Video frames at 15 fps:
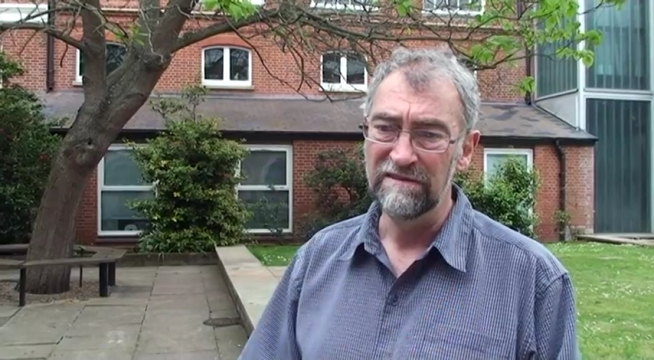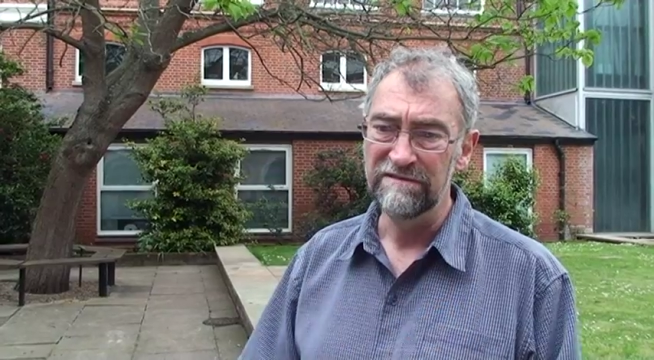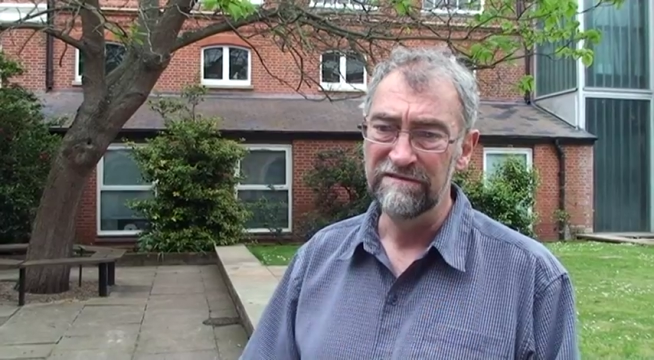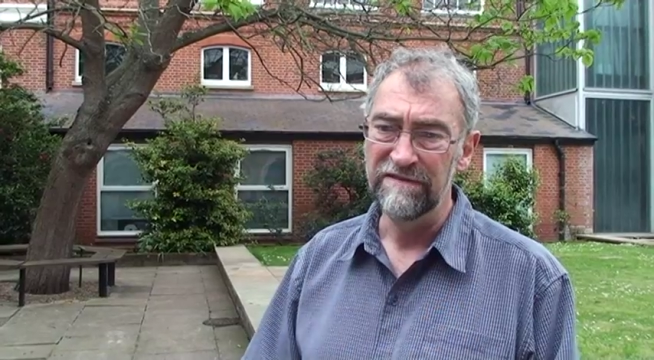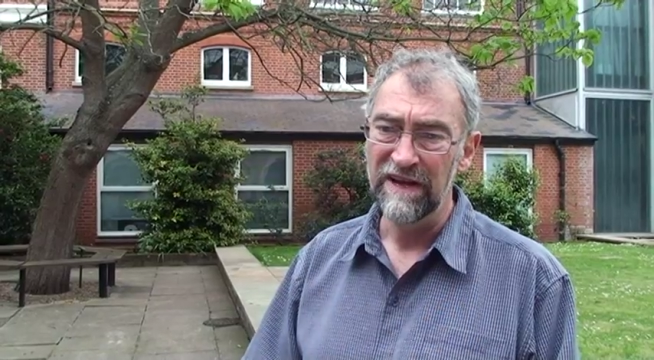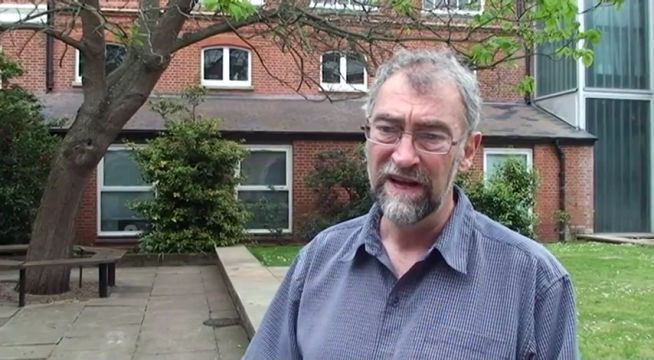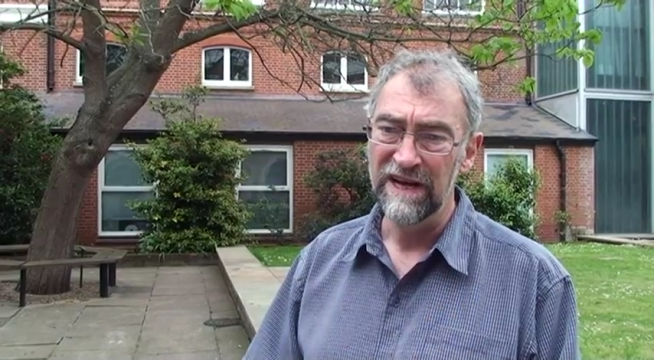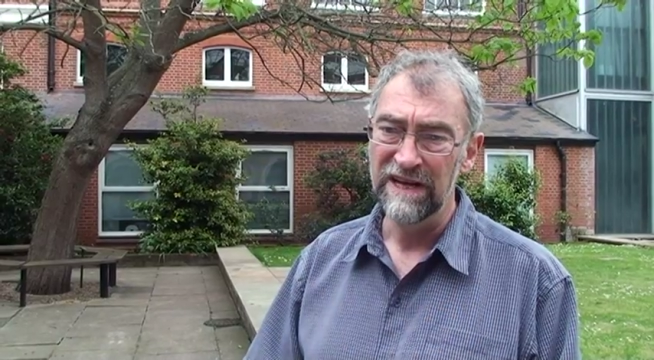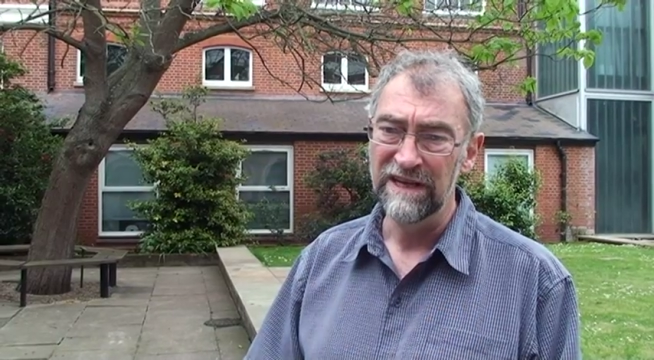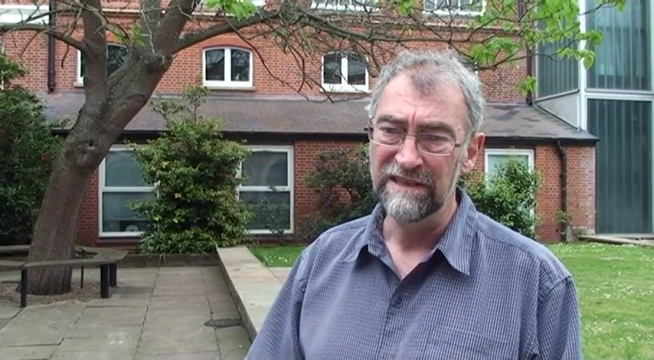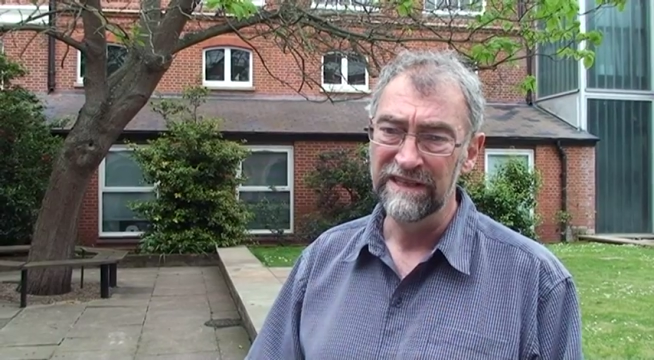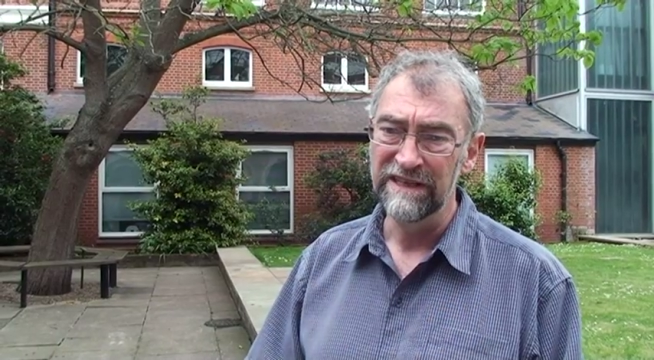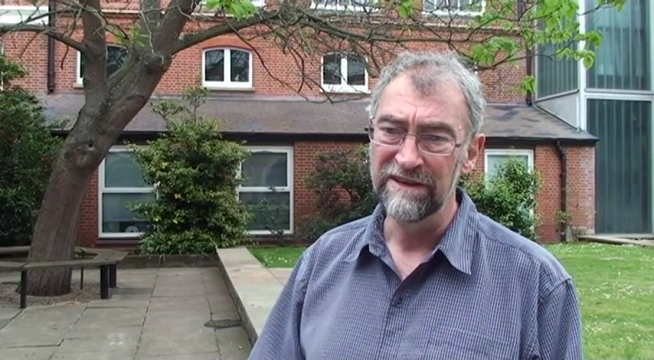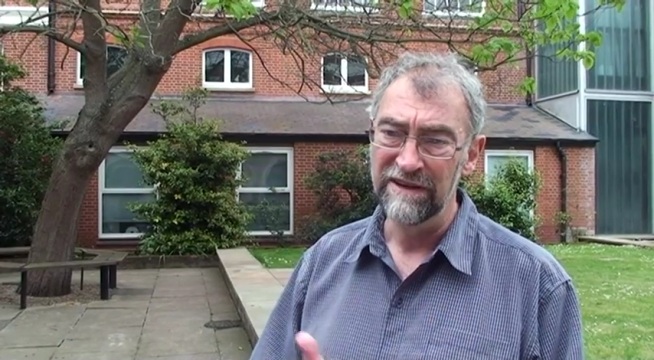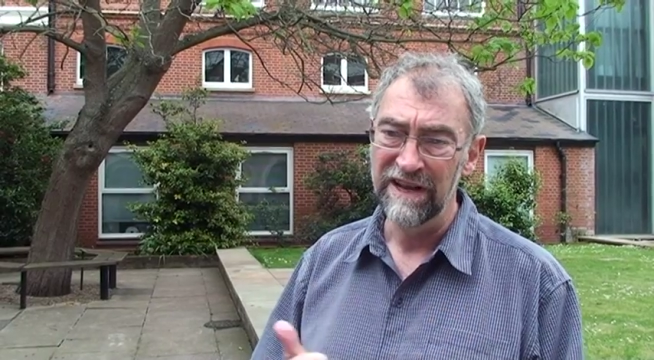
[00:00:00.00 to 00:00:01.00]
of
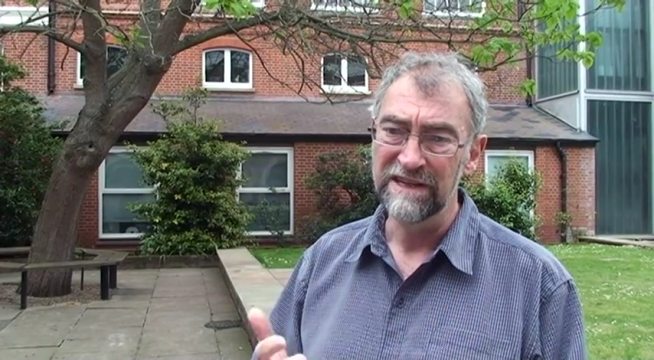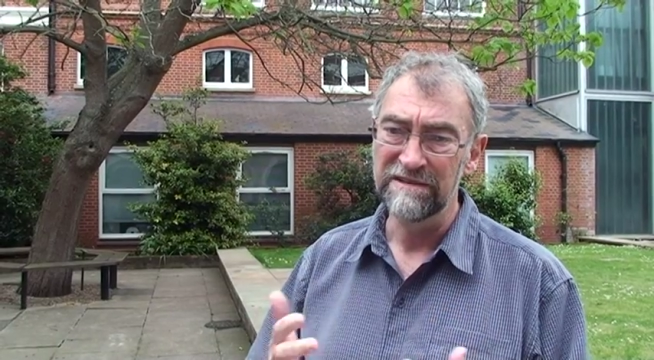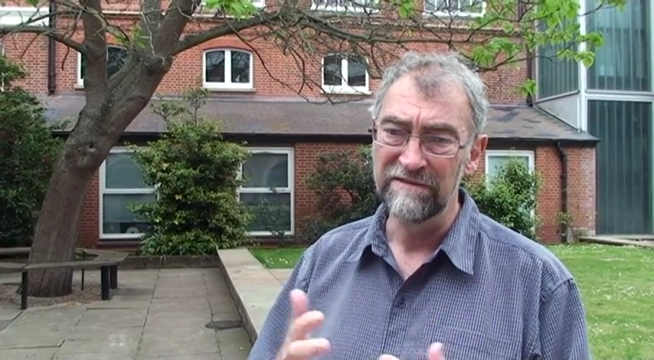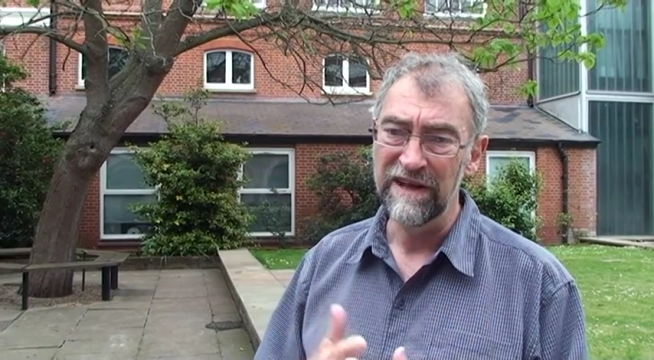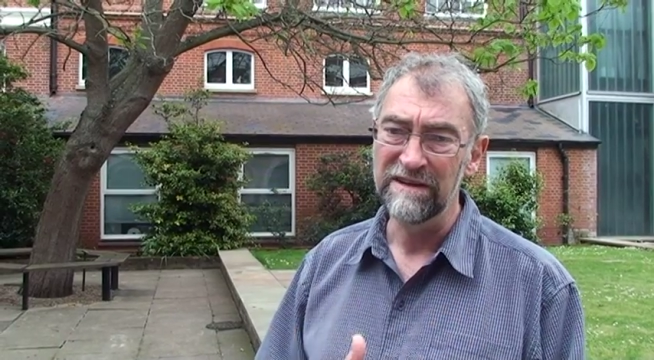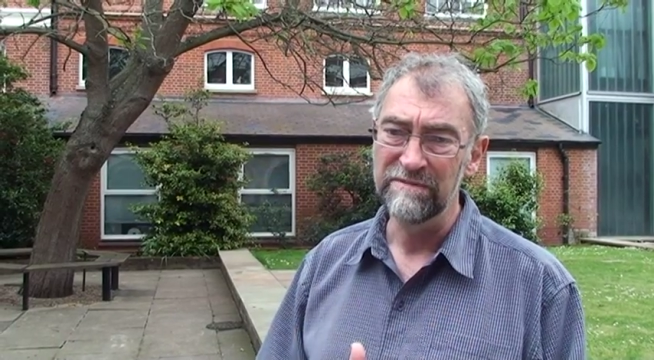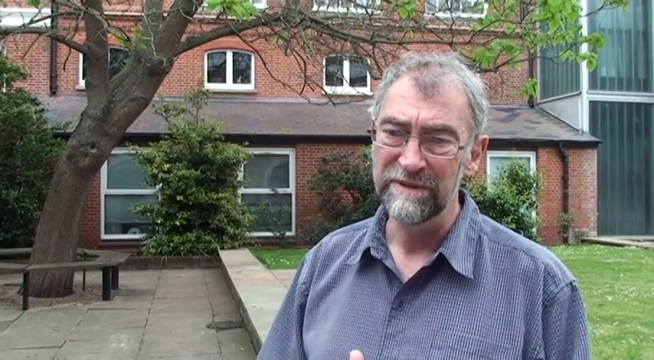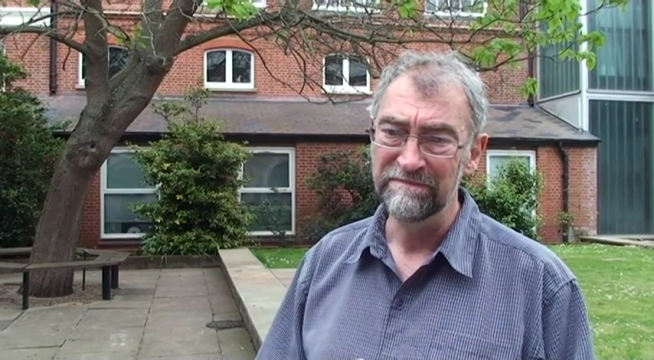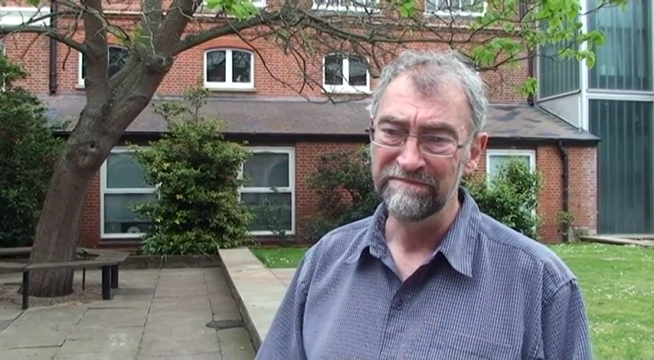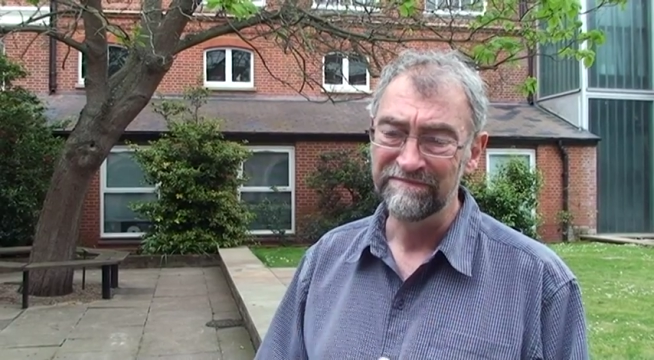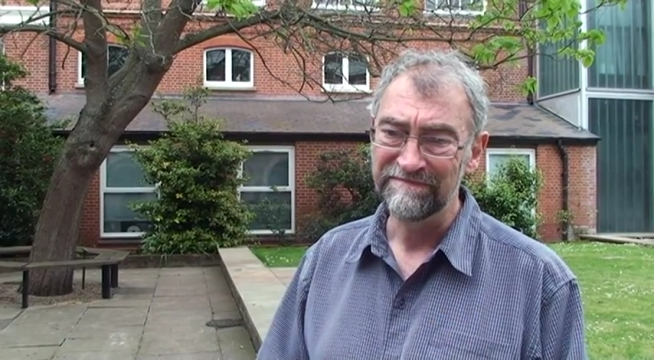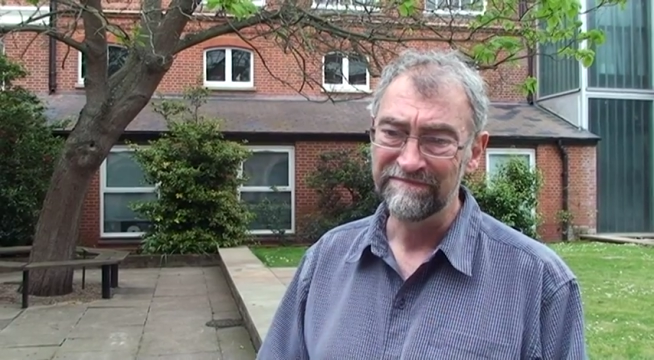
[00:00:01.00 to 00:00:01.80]
internet development.